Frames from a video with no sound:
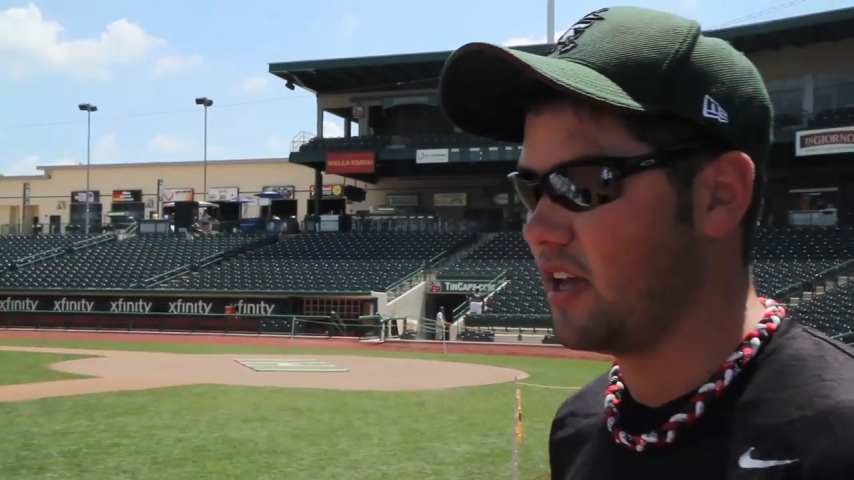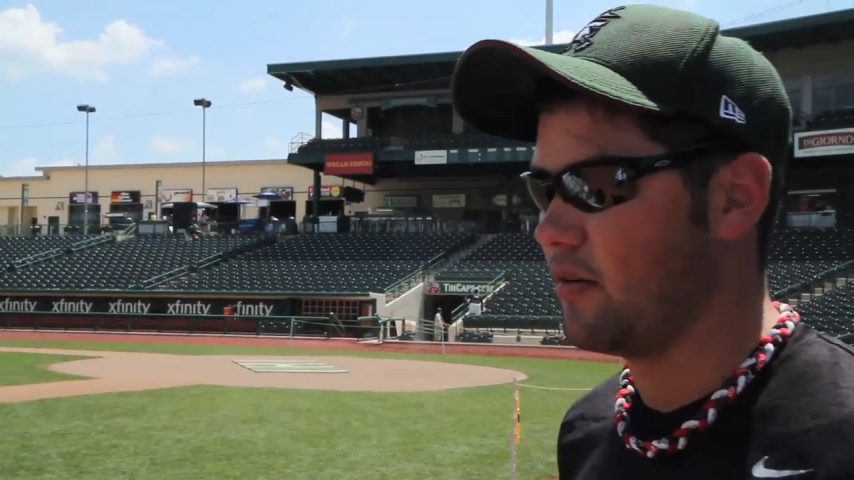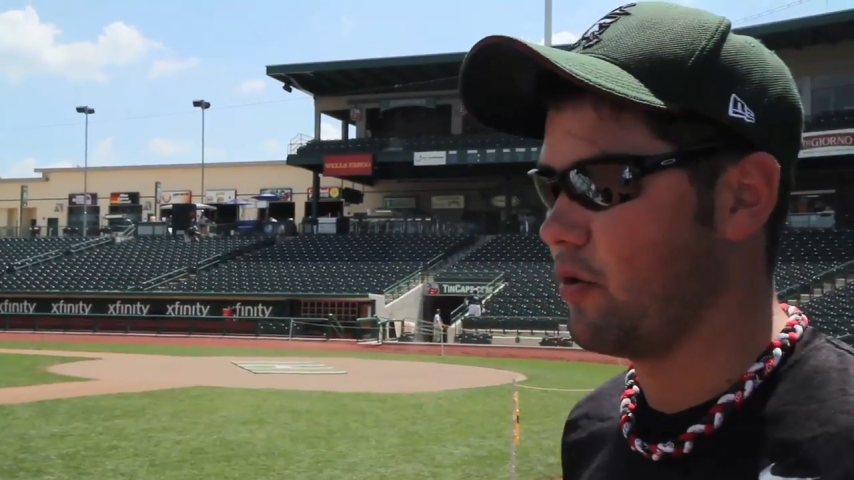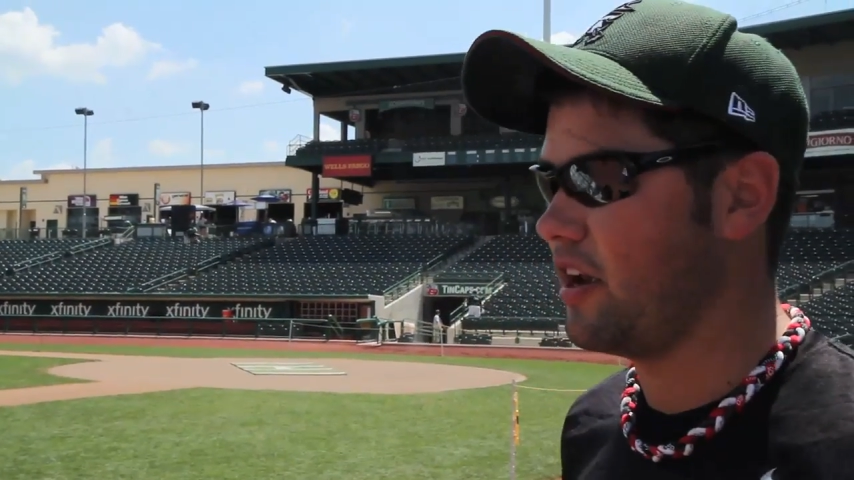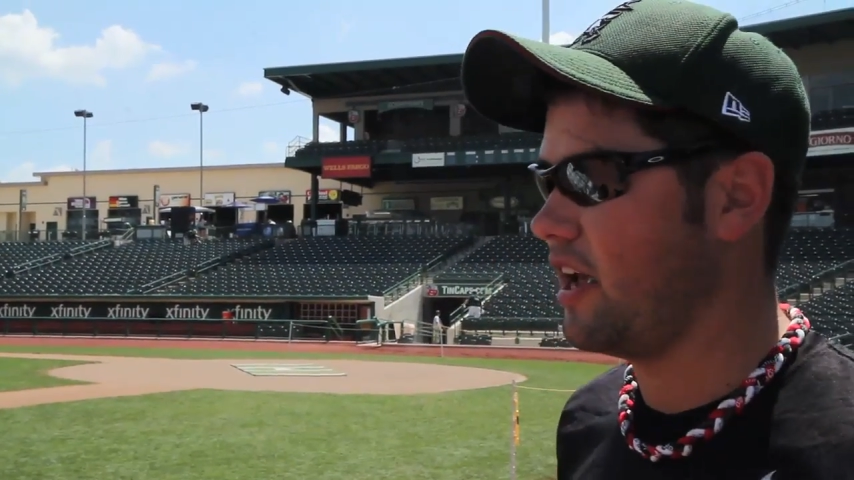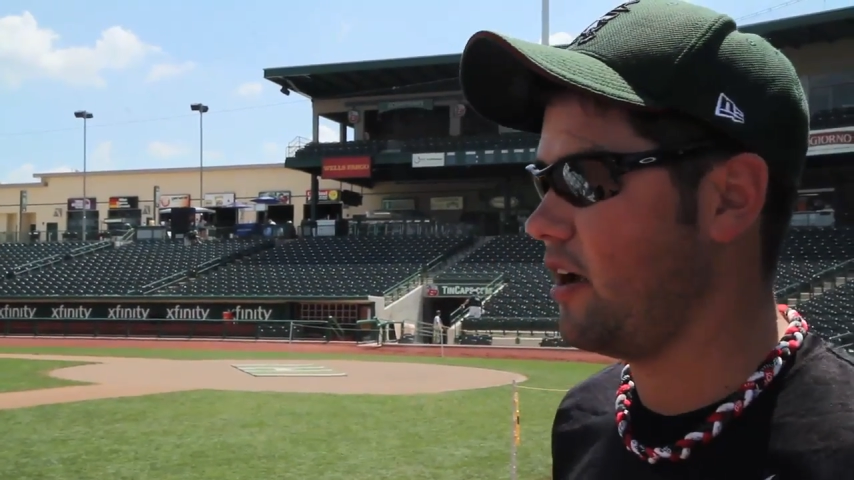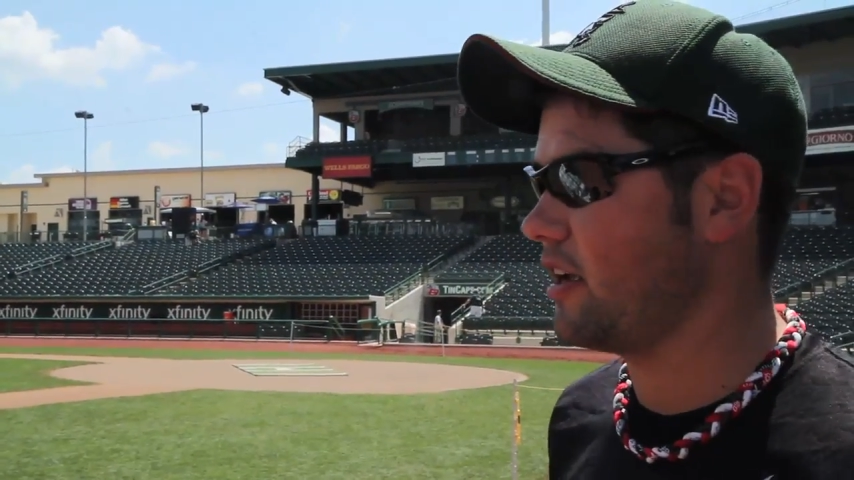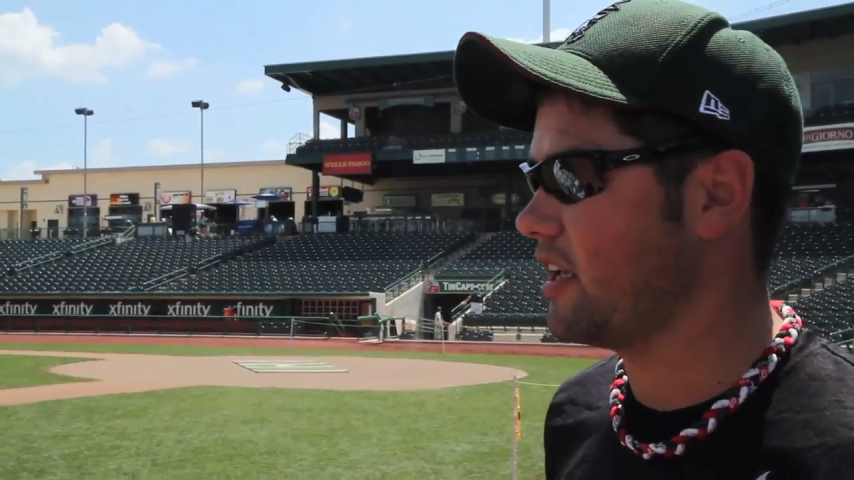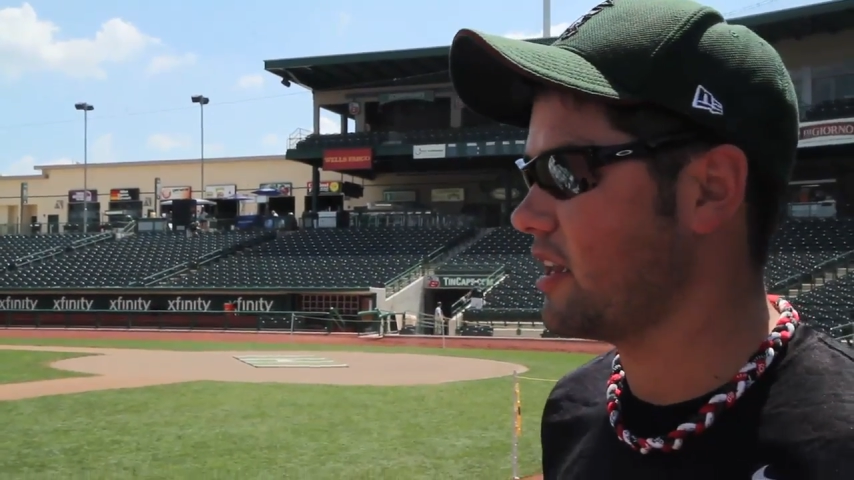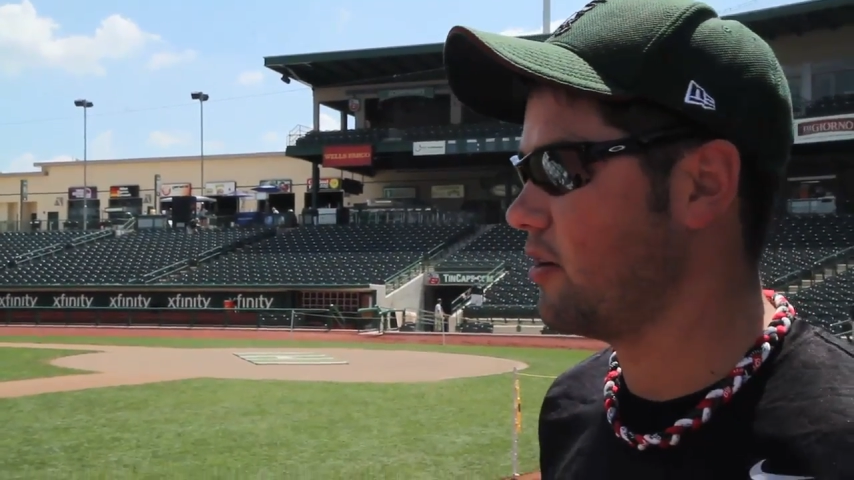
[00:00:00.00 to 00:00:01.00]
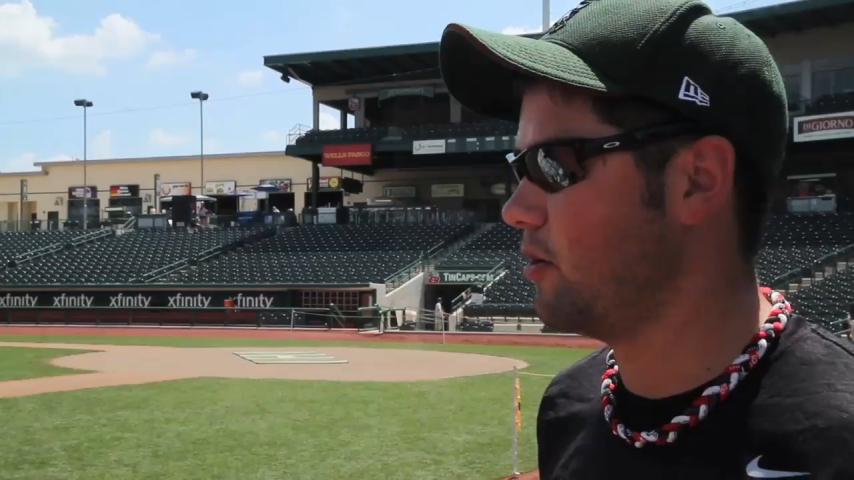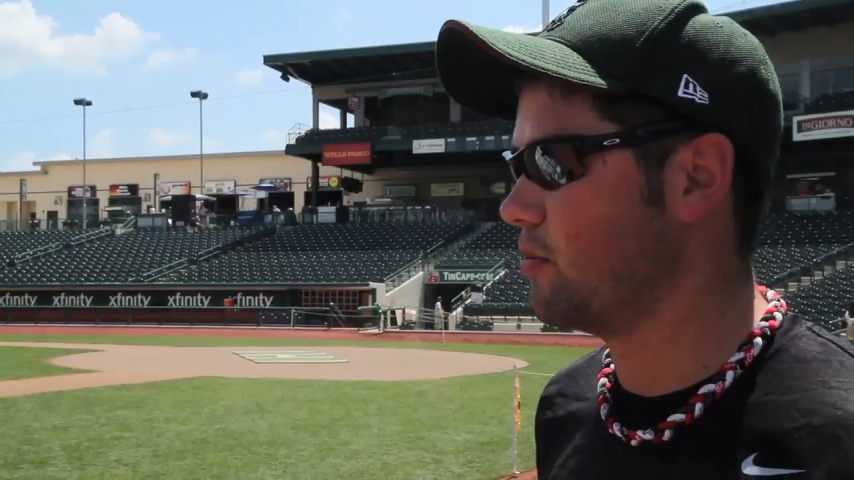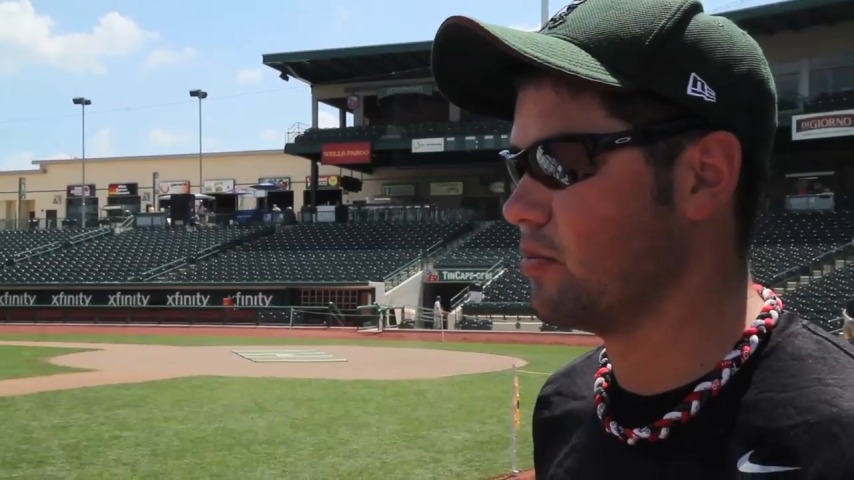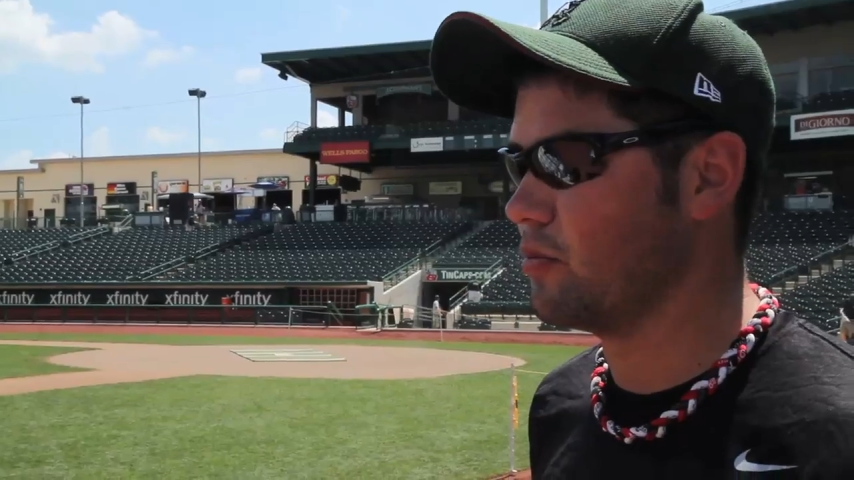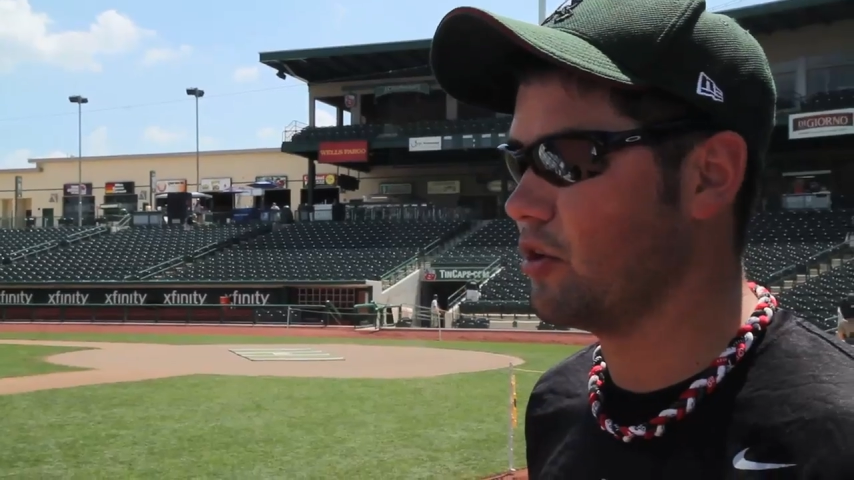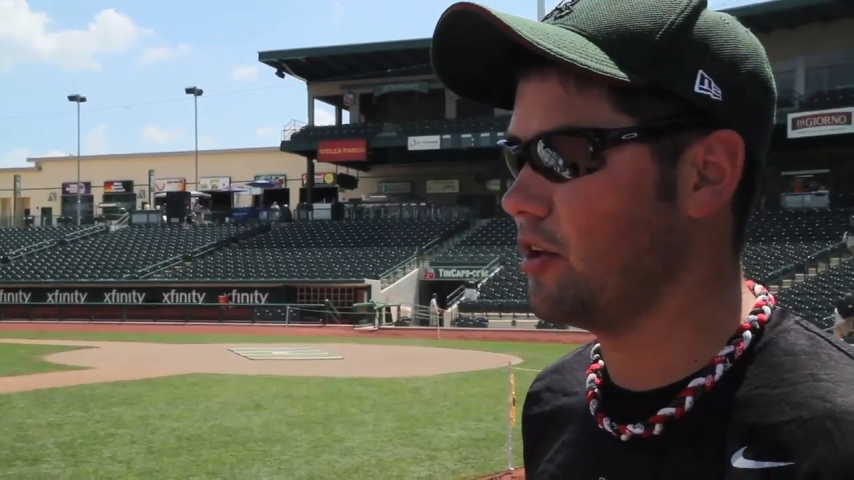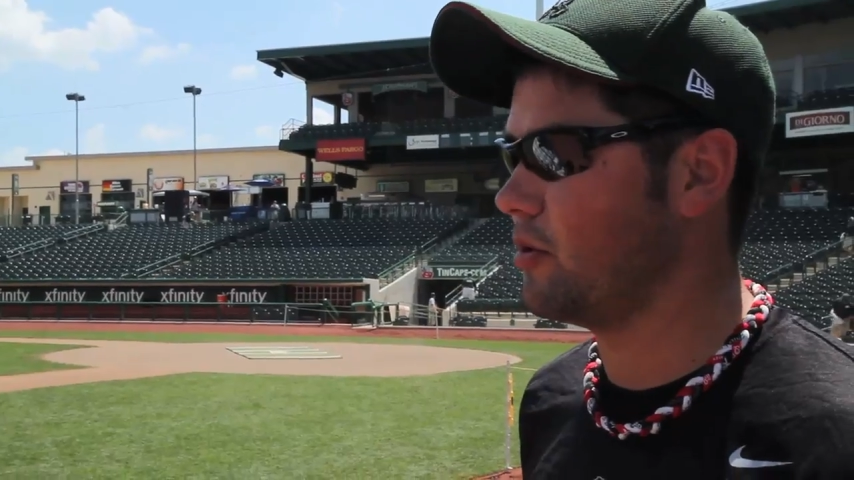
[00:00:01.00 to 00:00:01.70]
Right now, I guess home really